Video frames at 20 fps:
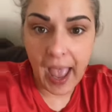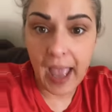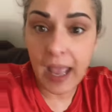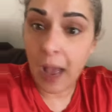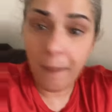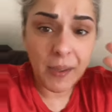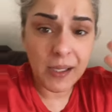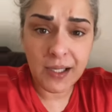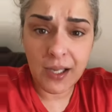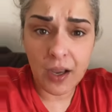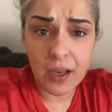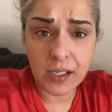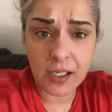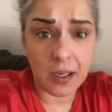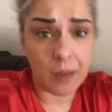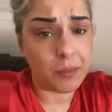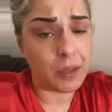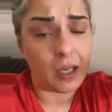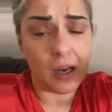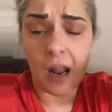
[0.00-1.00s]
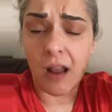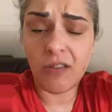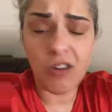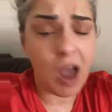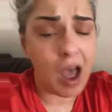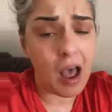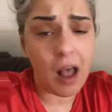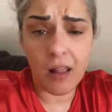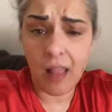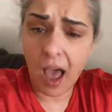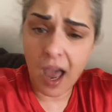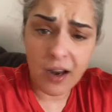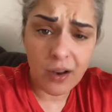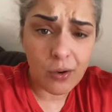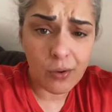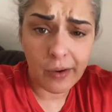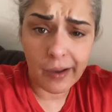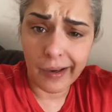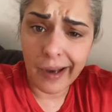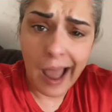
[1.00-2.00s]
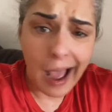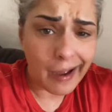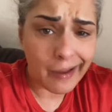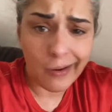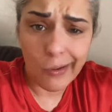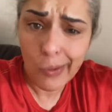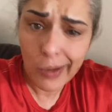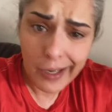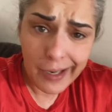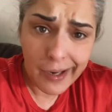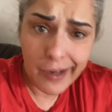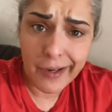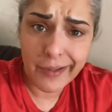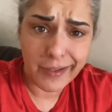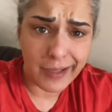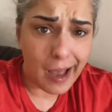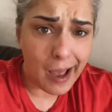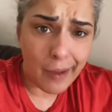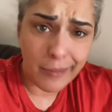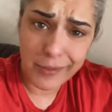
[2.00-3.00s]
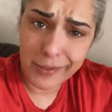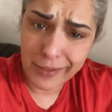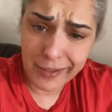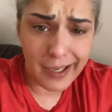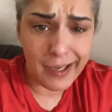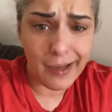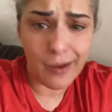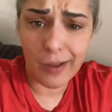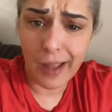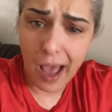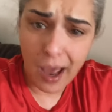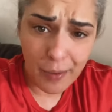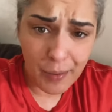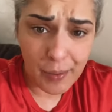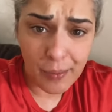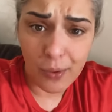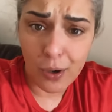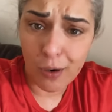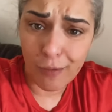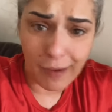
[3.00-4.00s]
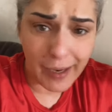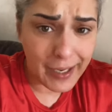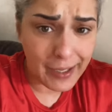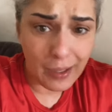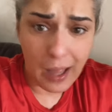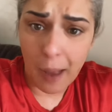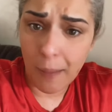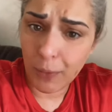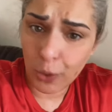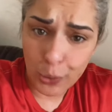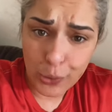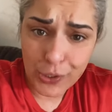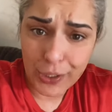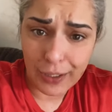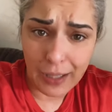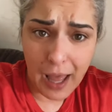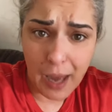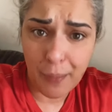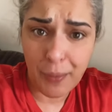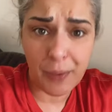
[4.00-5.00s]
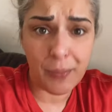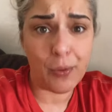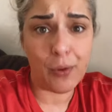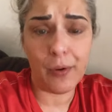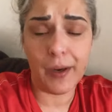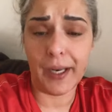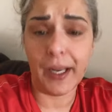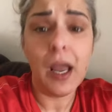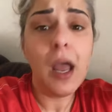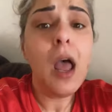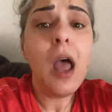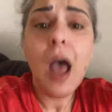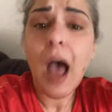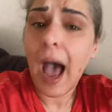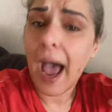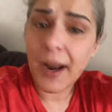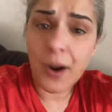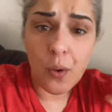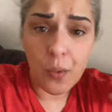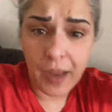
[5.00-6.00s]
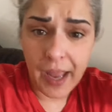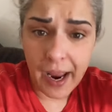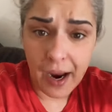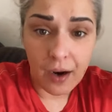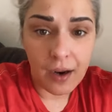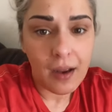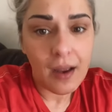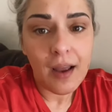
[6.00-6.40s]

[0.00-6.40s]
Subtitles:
I'm going to tell you something. Not a lot of you are not going to want to hear this. I see a lot of people already. I'm losing a lot of people already. I don't care.